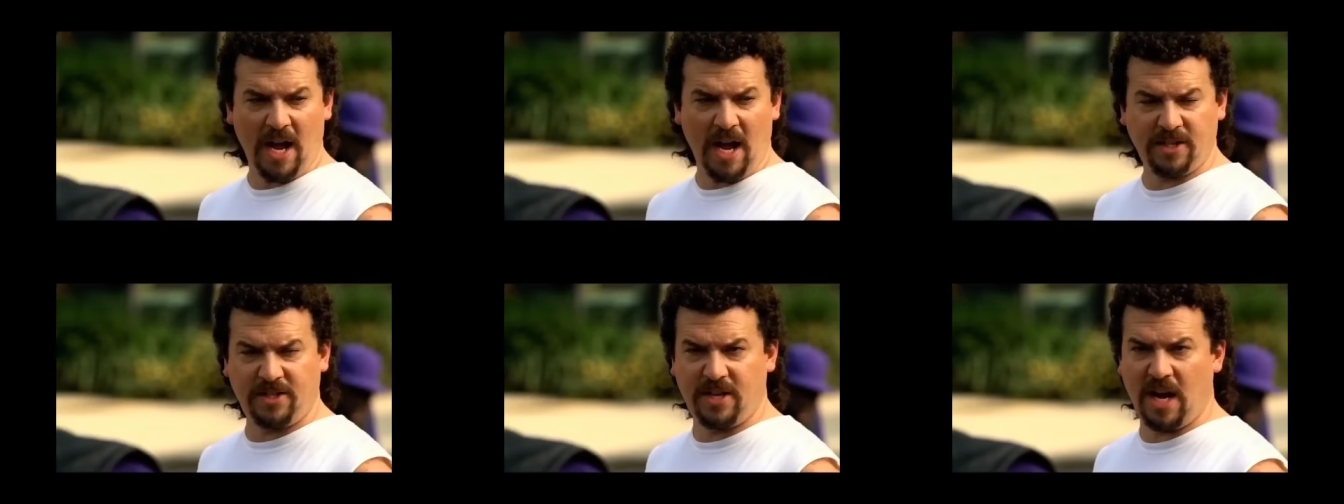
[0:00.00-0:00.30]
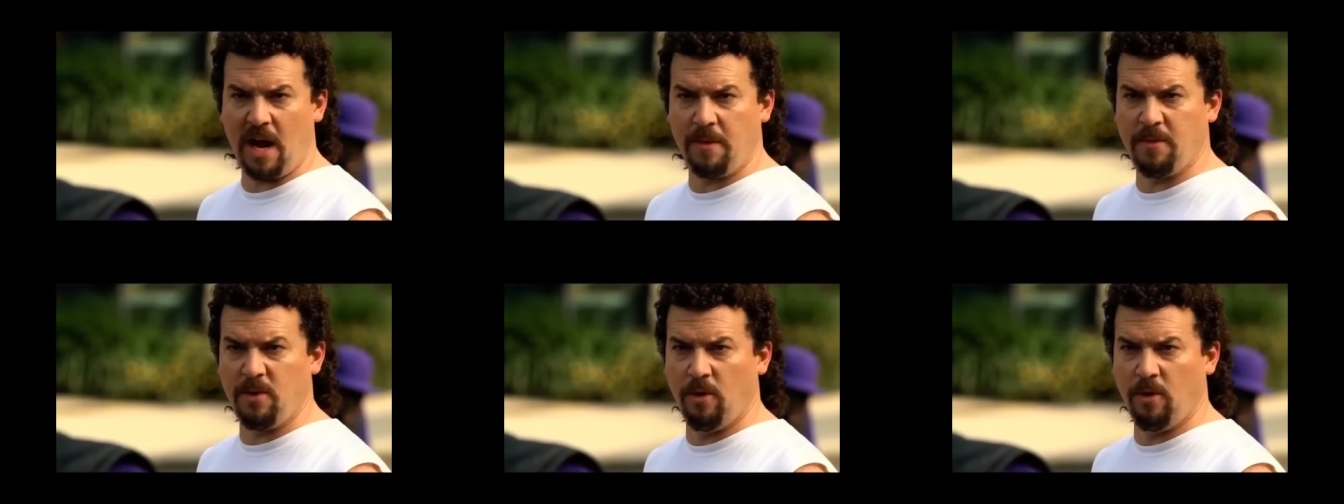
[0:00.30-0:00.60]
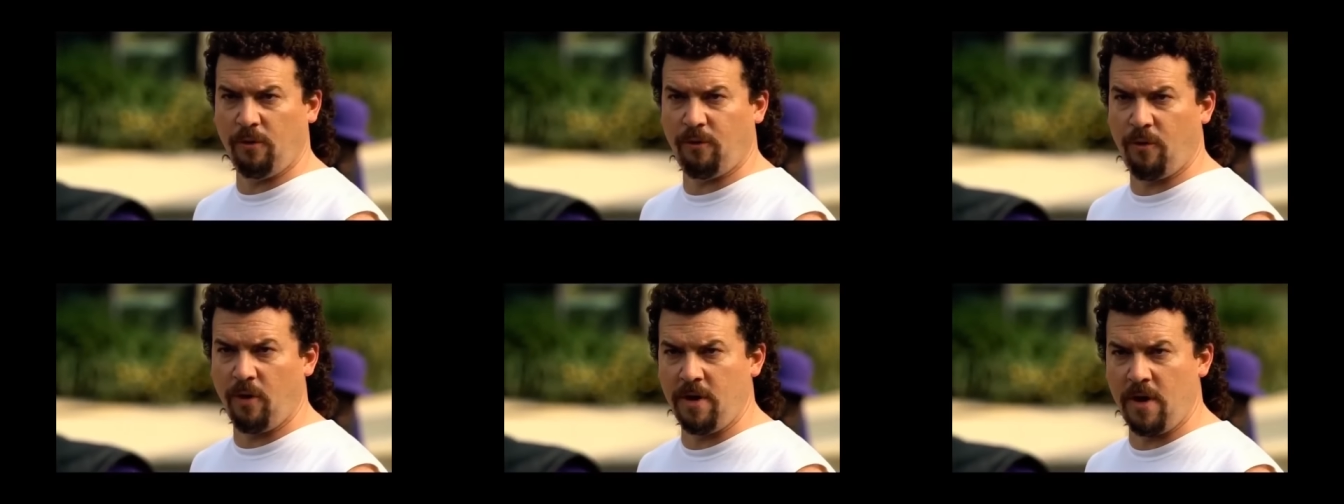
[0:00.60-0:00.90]
high time
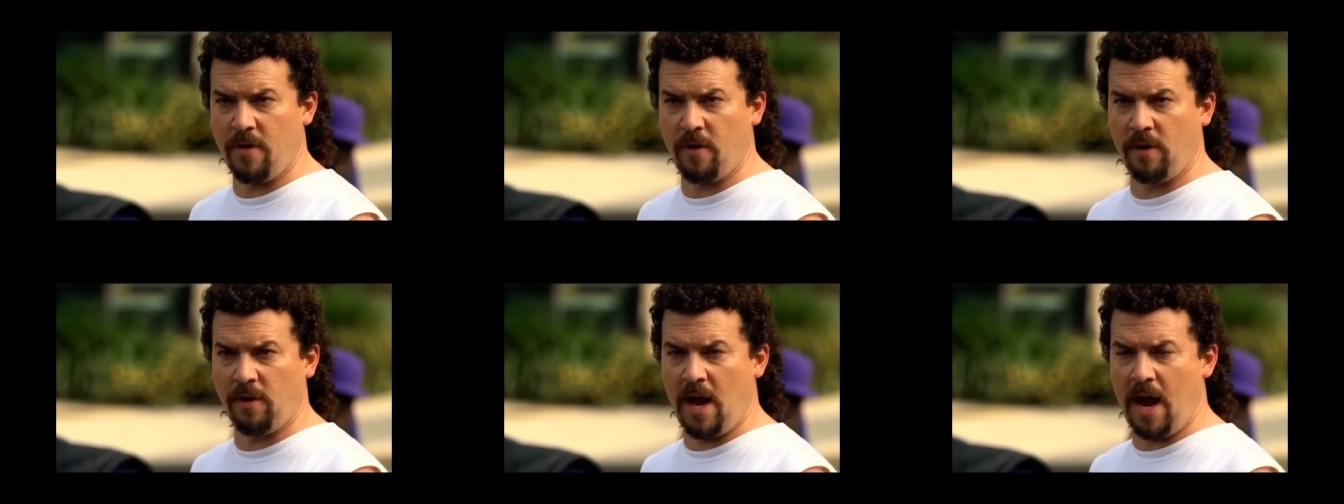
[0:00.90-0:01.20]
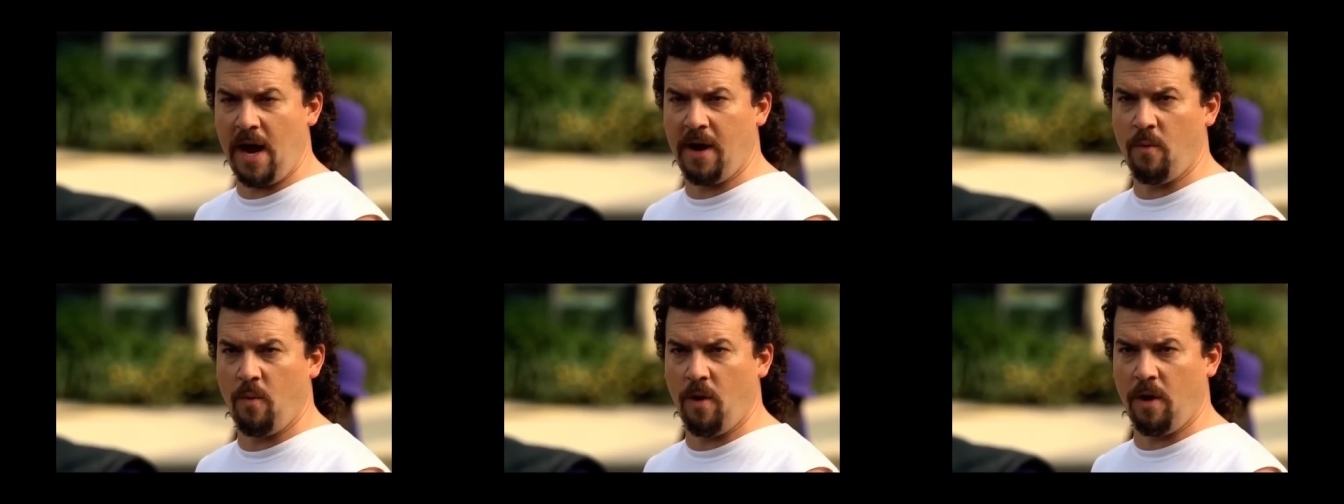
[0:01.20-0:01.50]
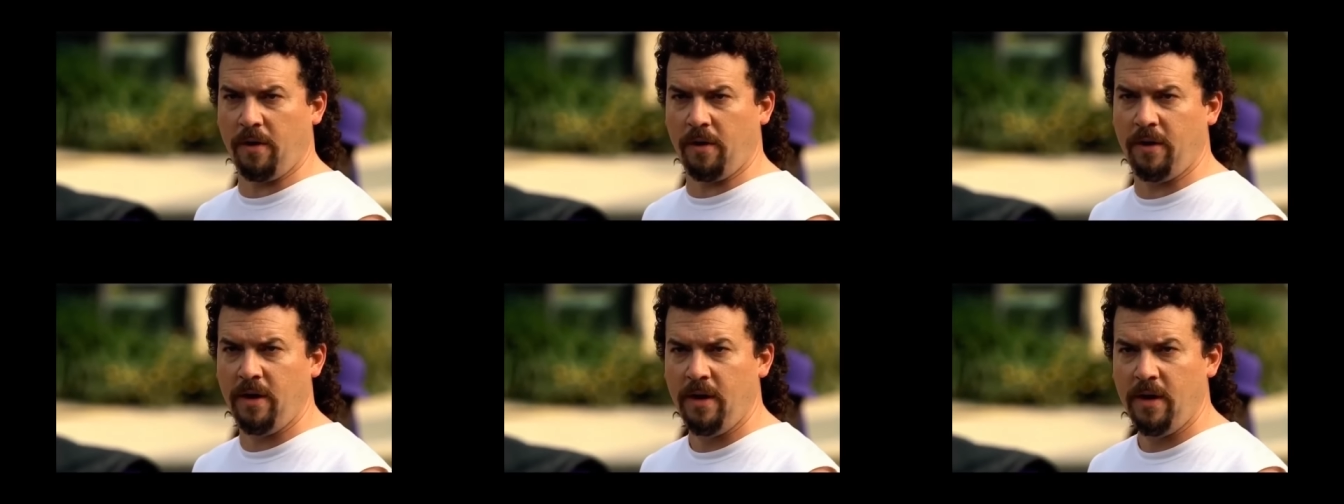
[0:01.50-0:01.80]
you look for another line of
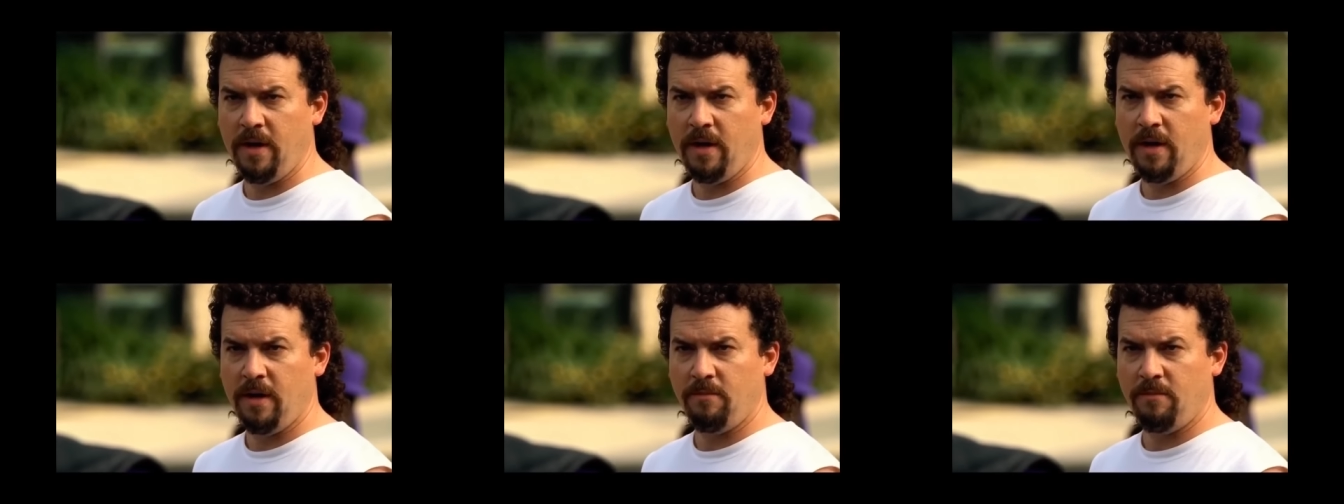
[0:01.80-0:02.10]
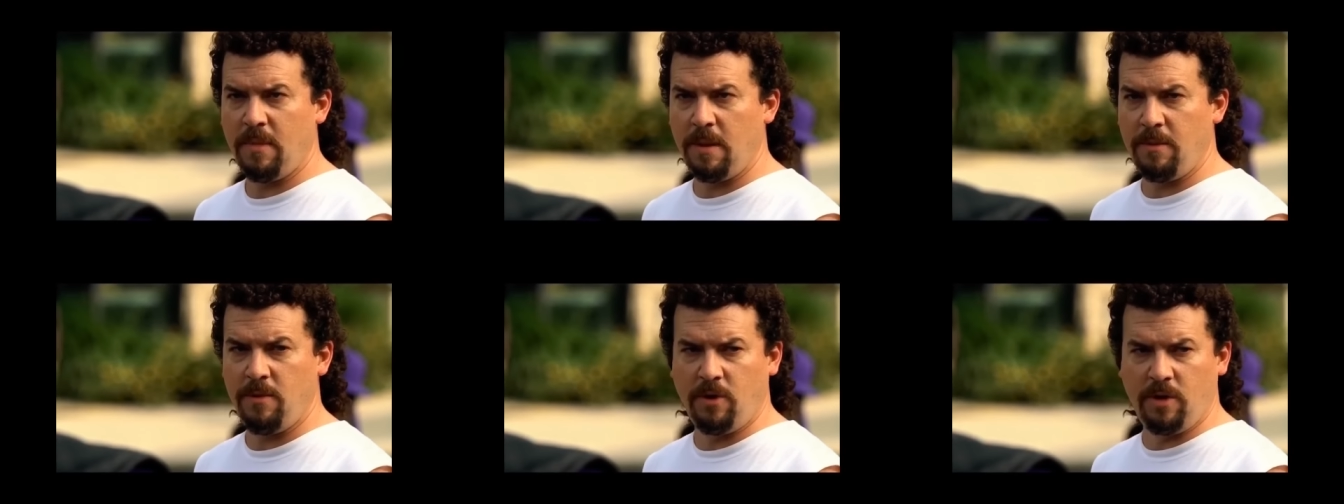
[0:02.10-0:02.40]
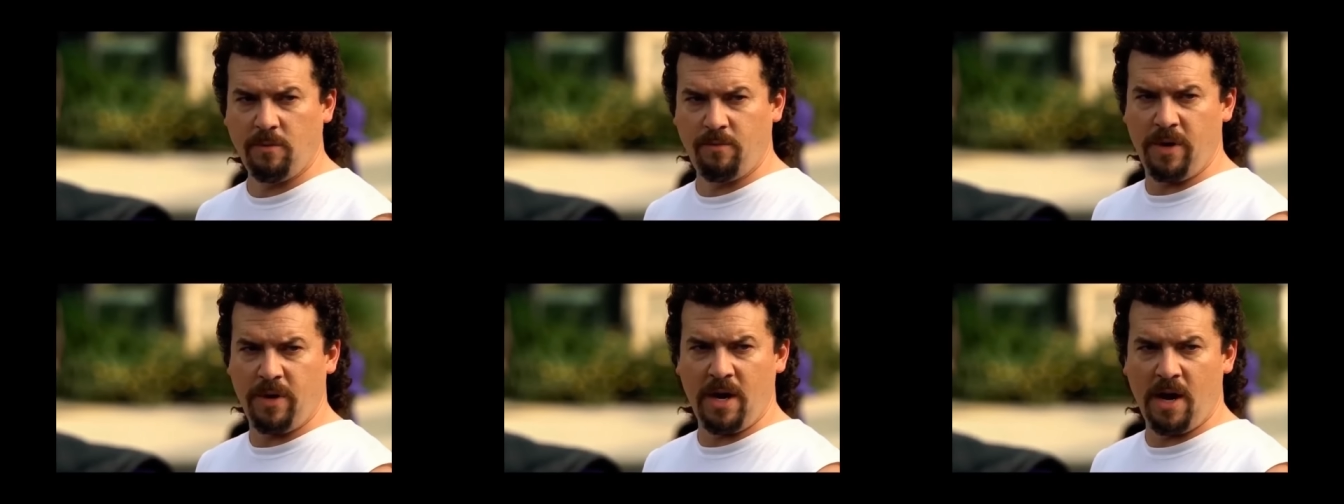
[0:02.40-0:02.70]
work. Maybe
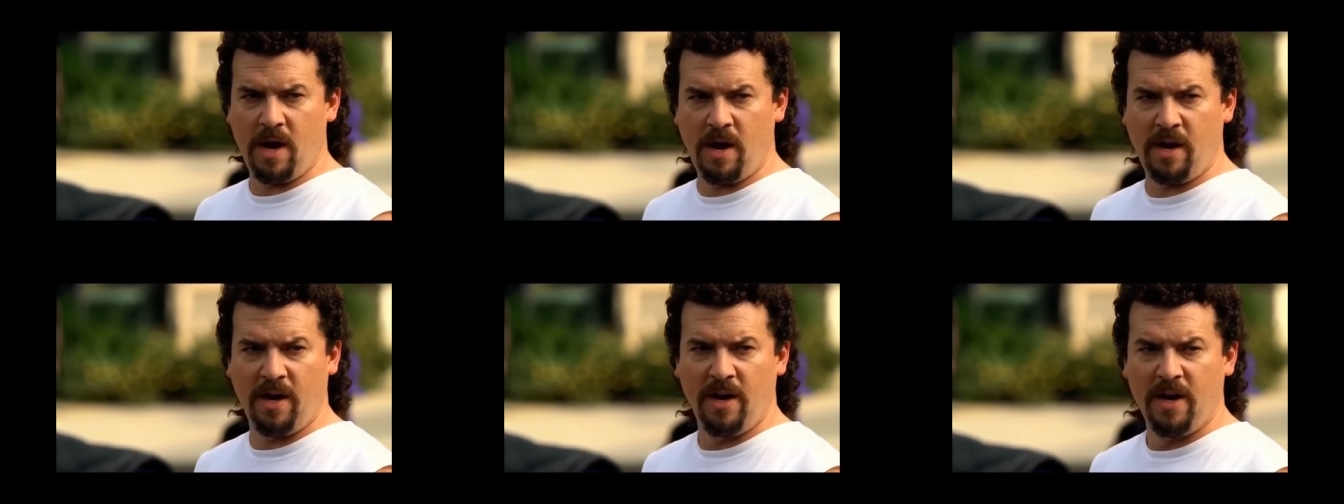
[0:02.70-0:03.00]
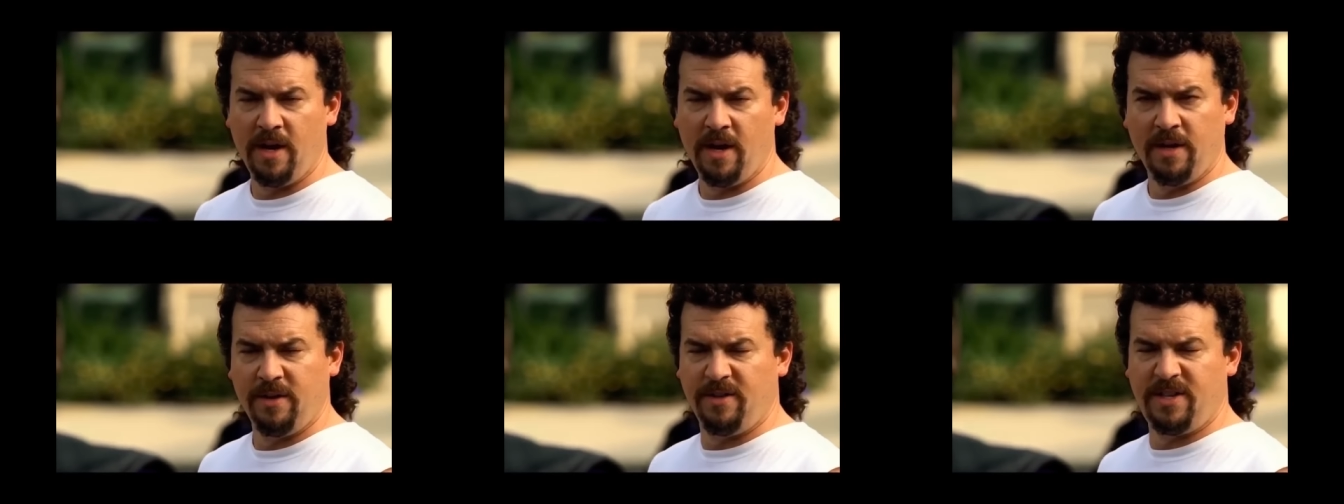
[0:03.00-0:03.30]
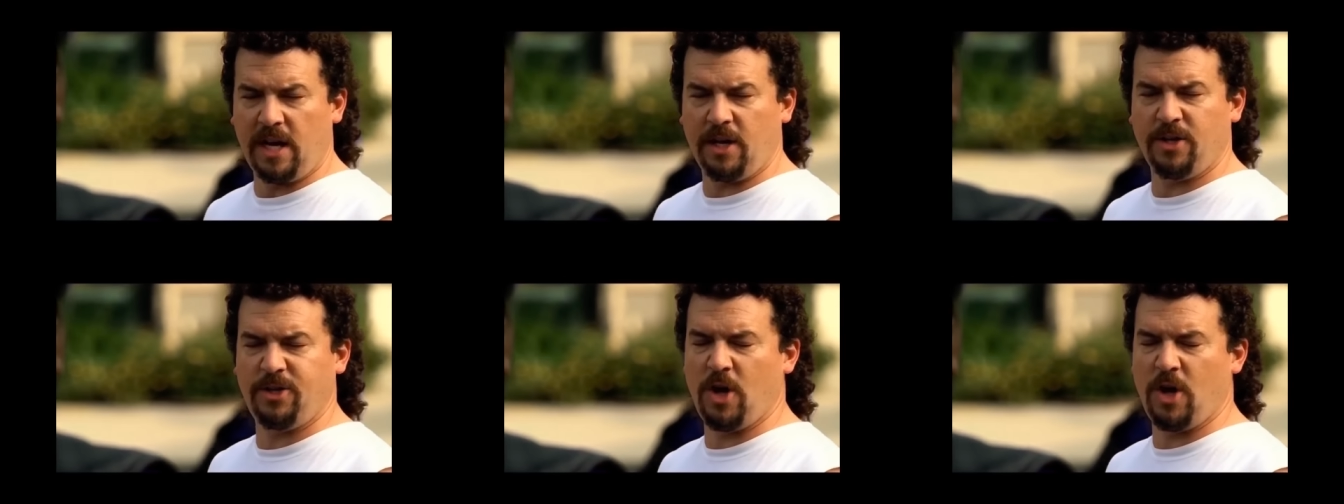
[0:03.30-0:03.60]
you could be a
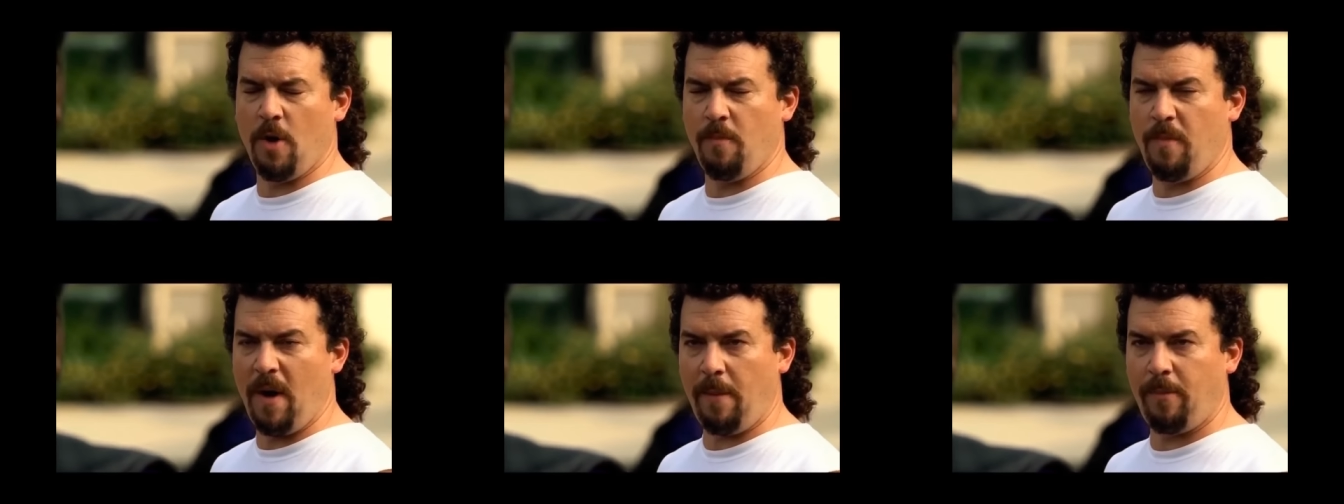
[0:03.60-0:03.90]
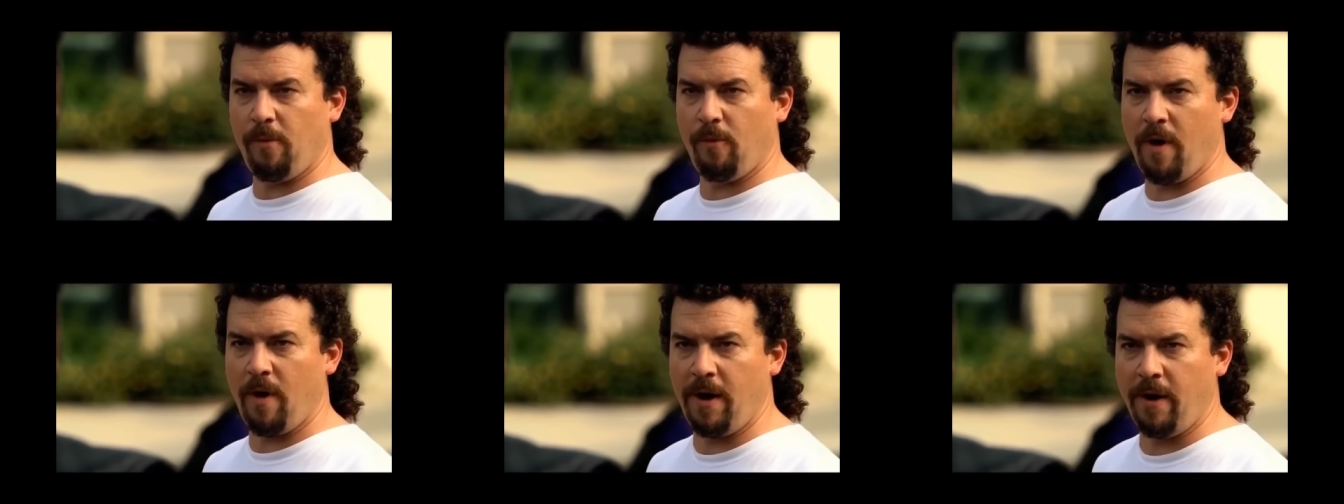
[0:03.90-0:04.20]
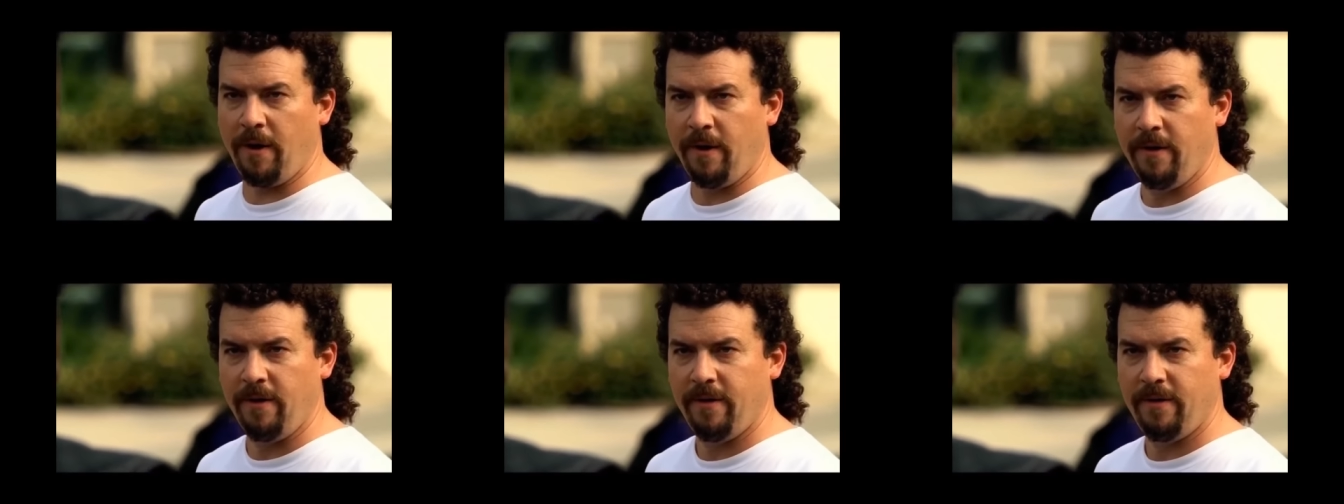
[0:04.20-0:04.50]
telescope
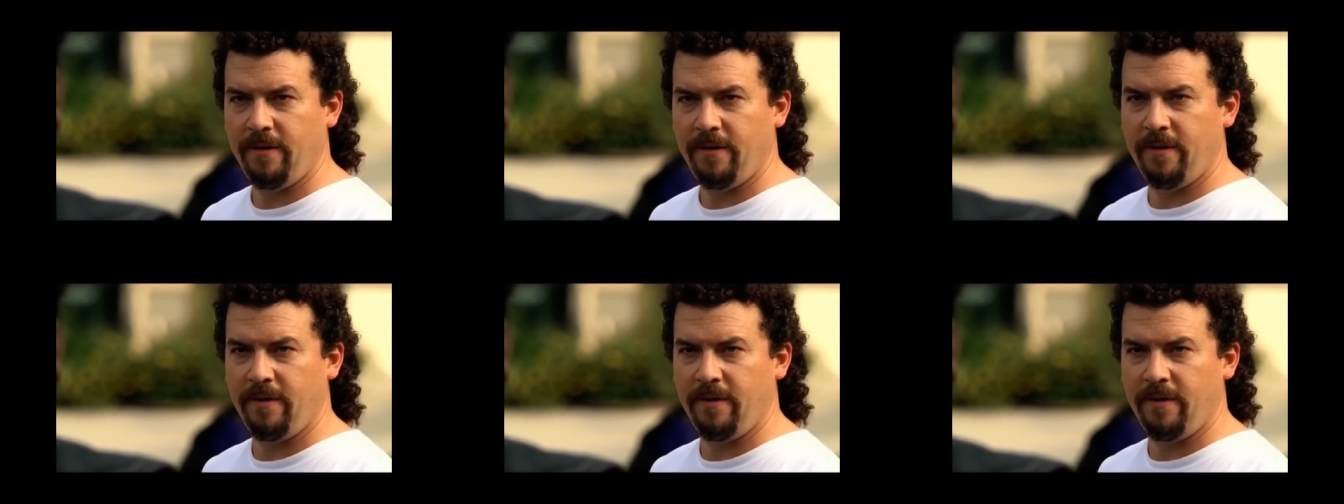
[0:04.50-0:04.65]
operator.